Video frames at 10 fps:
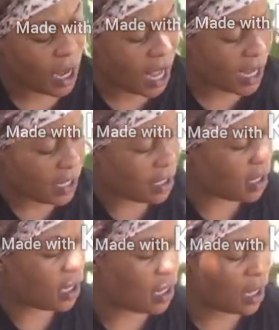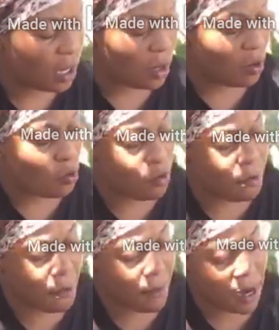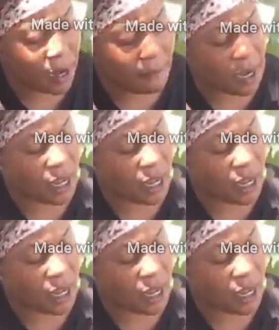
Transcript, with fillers: Guys, who remember them